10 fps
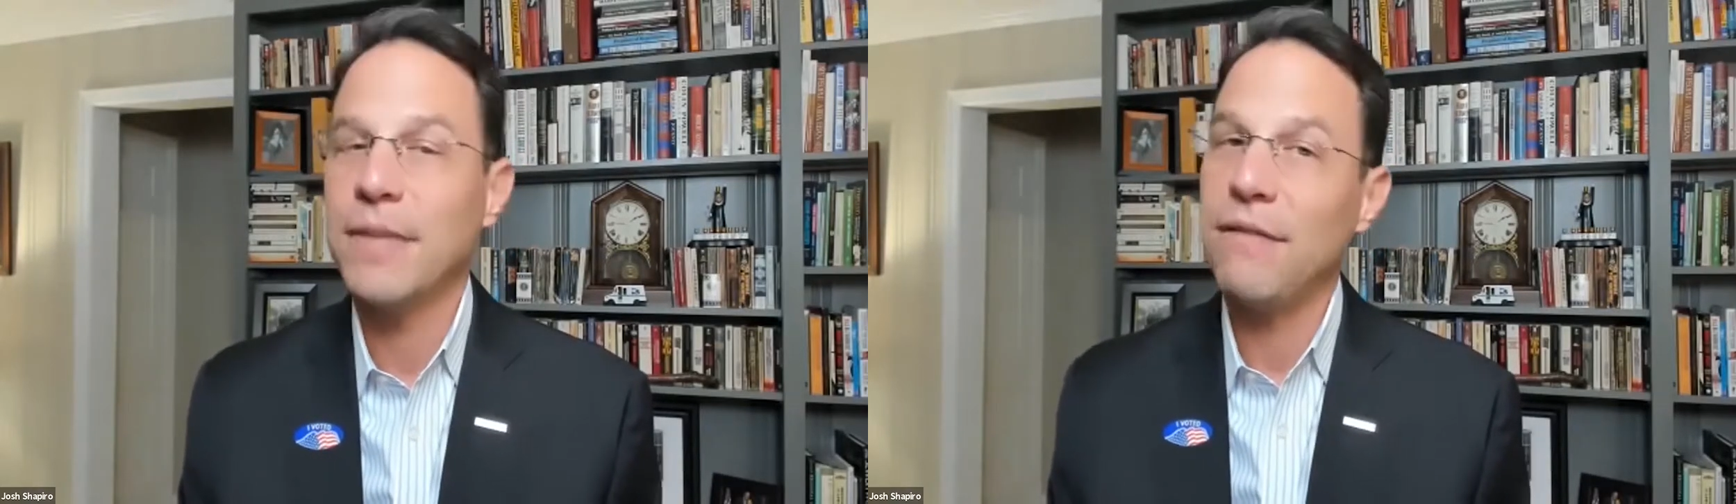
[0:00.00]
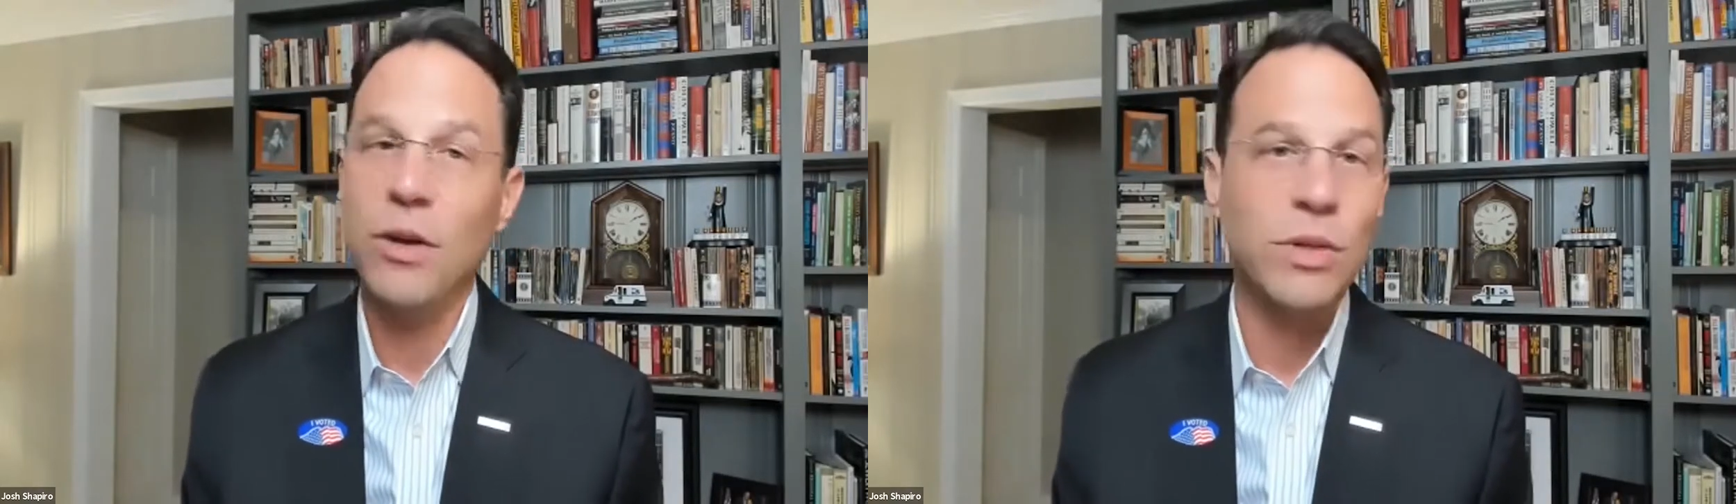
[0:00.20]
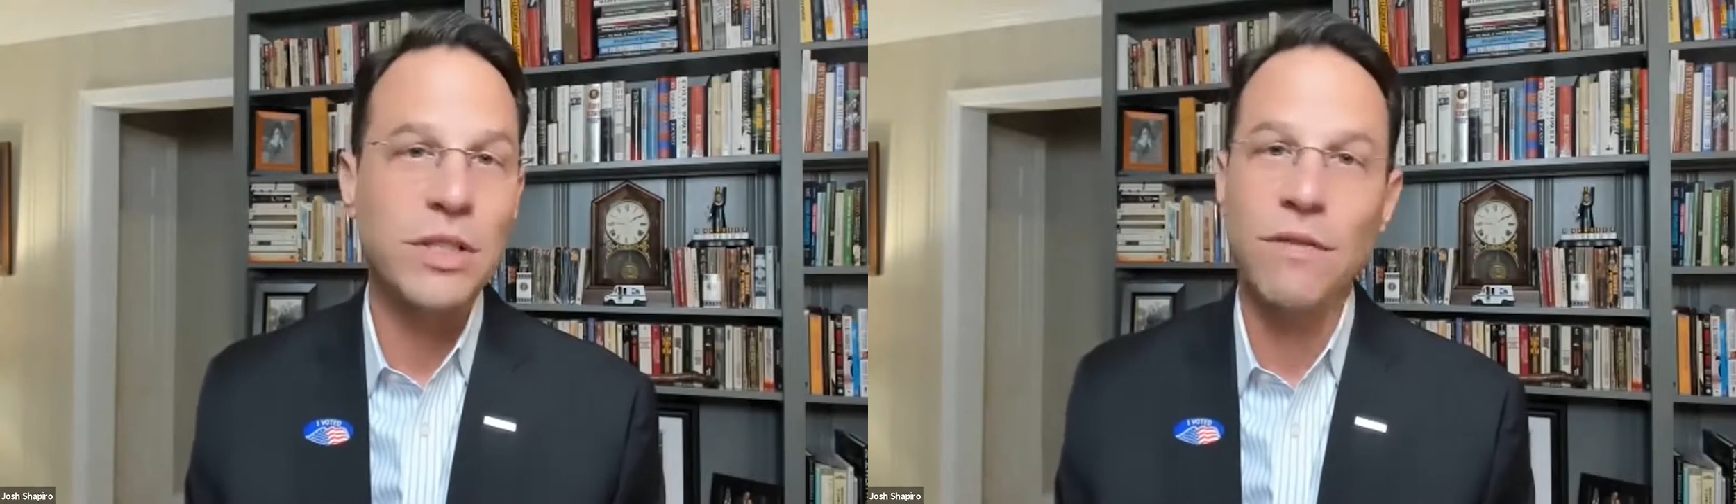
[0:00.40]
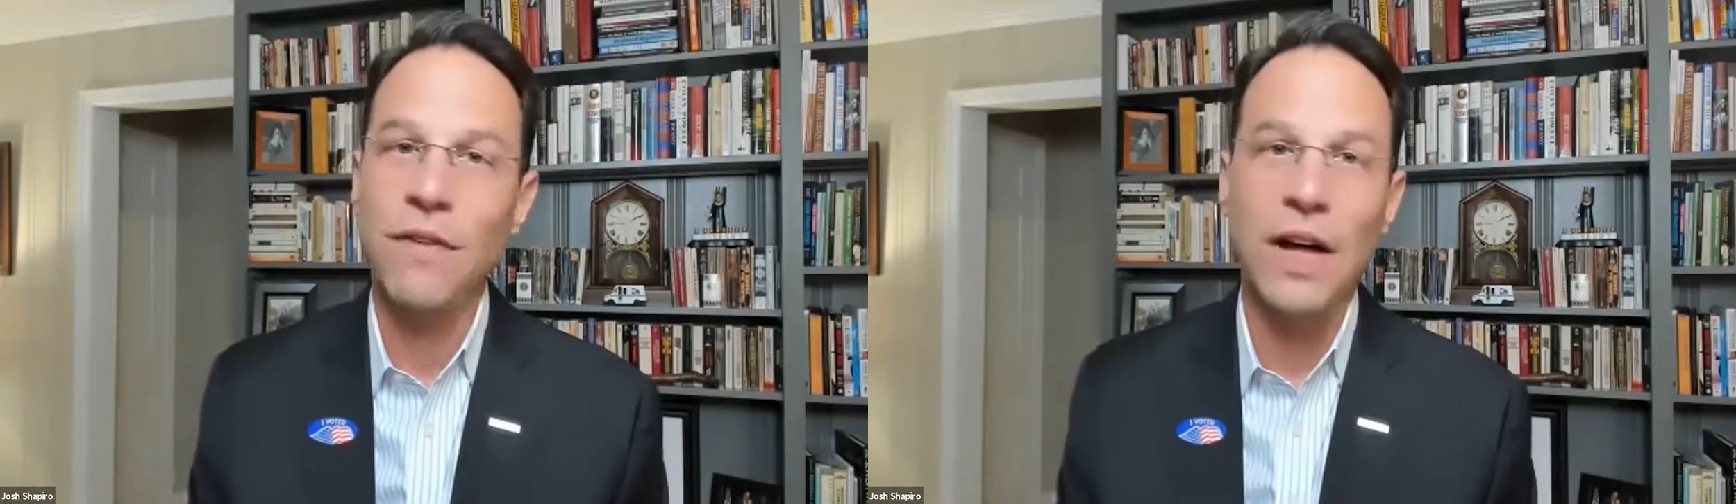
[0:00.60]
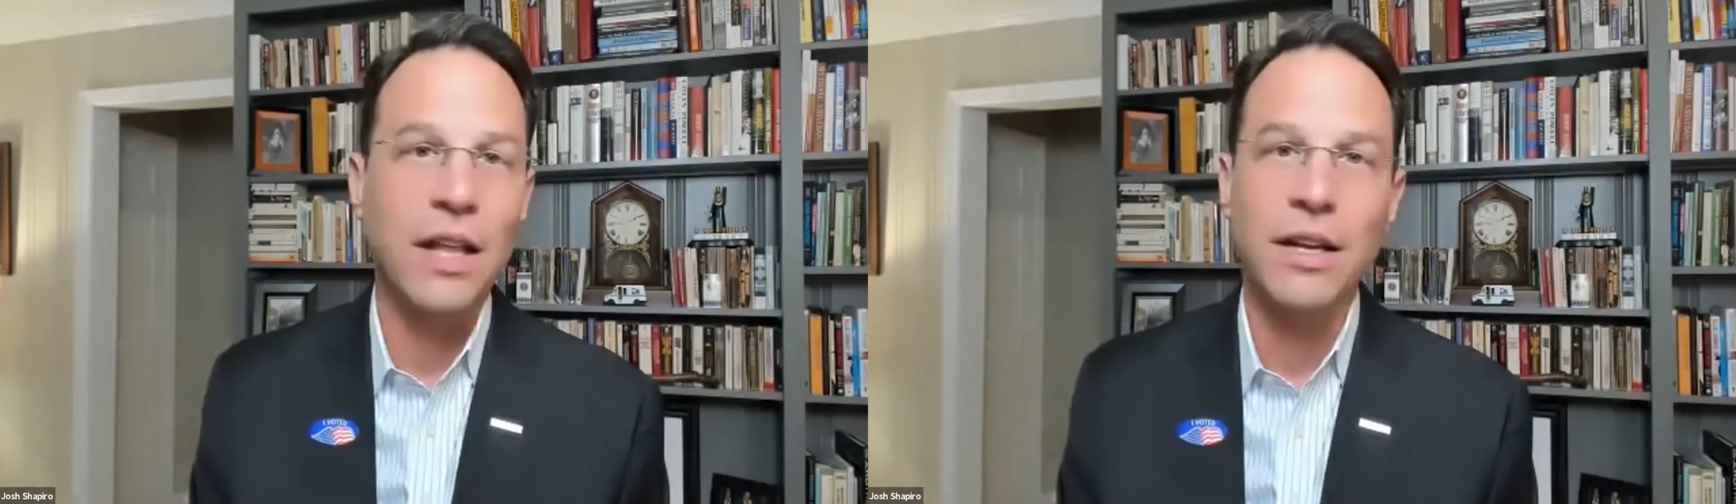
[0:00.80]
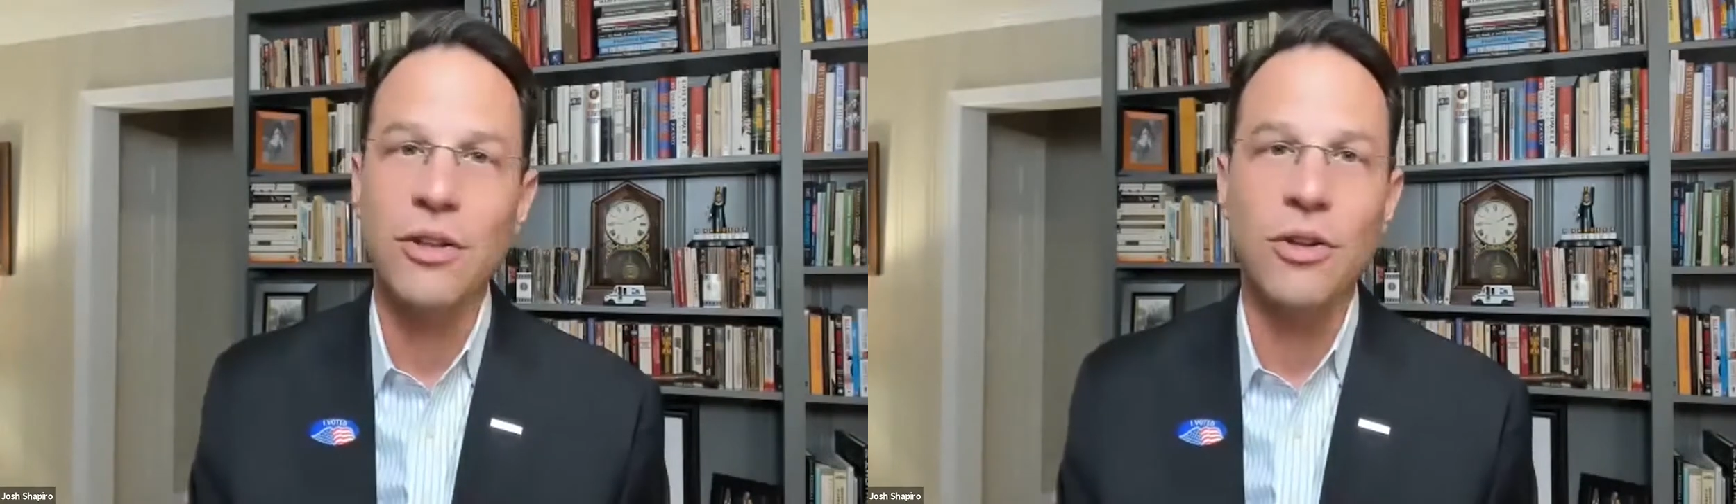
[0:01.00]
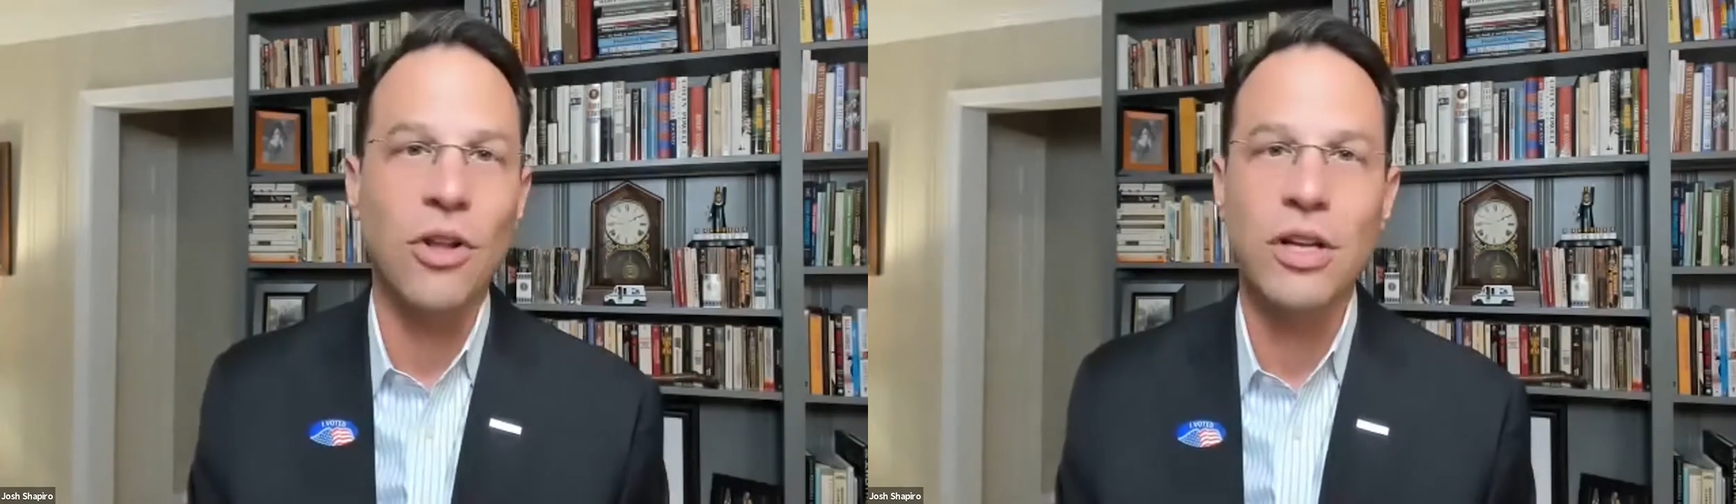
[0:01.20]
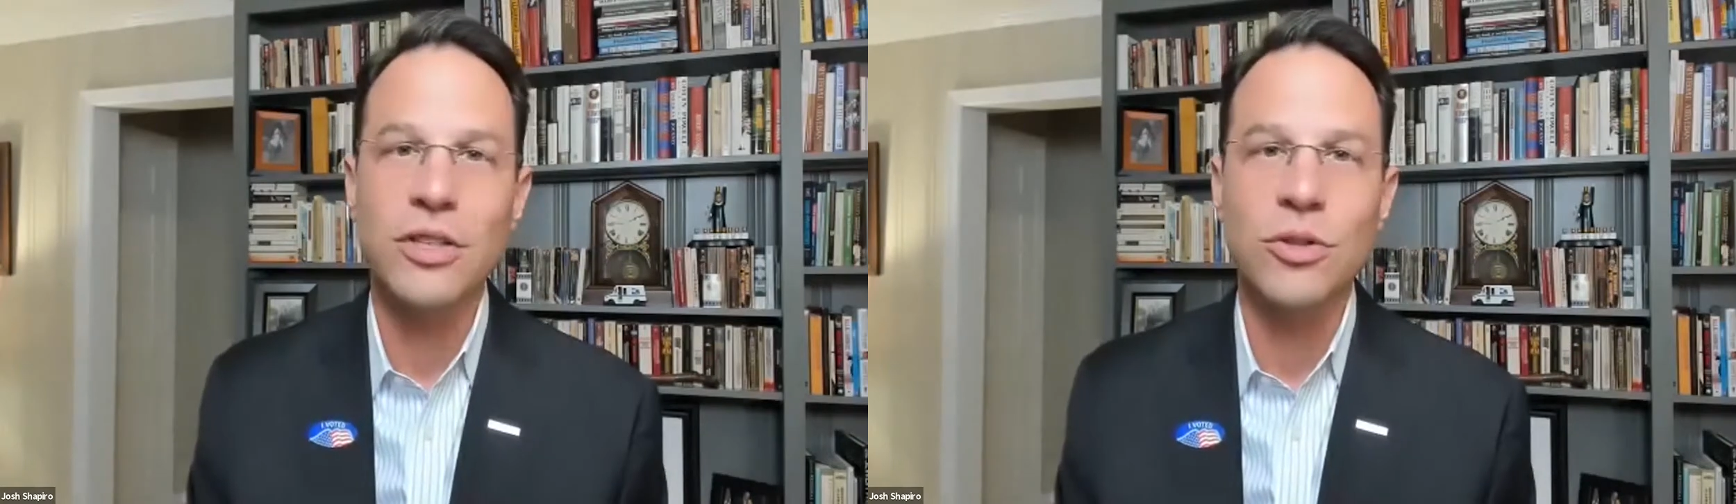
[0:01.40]
If he wants to file another
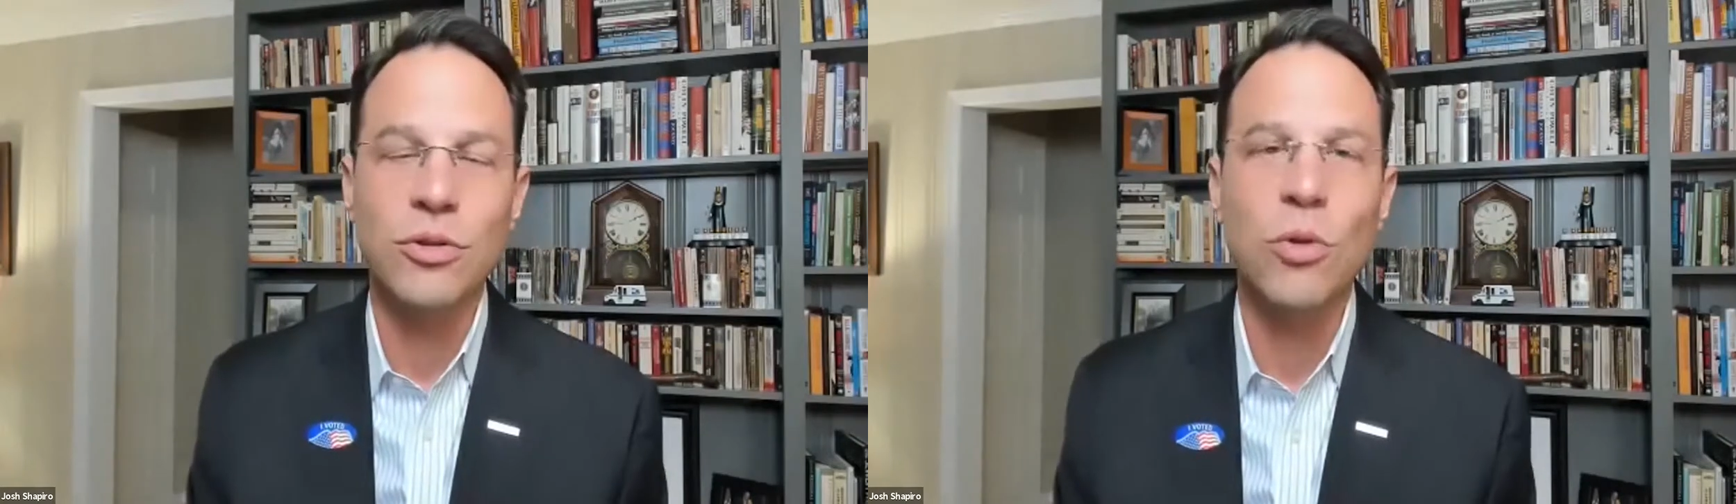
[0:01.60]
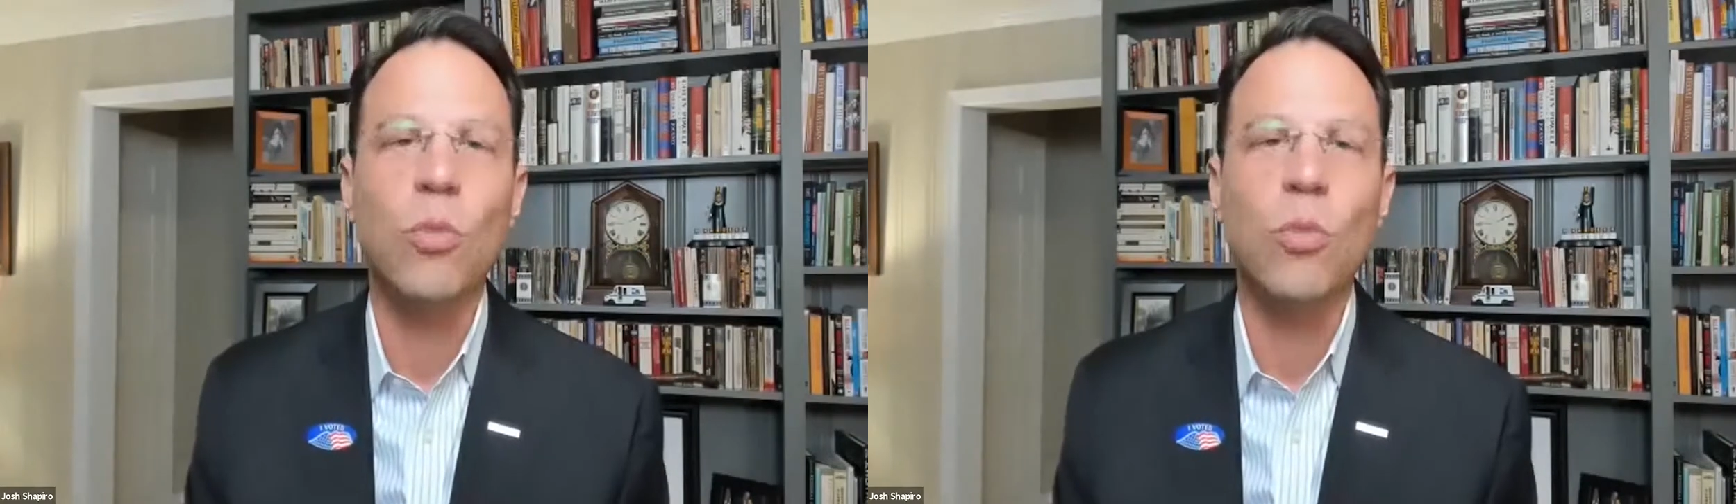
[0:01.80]
lawsuit,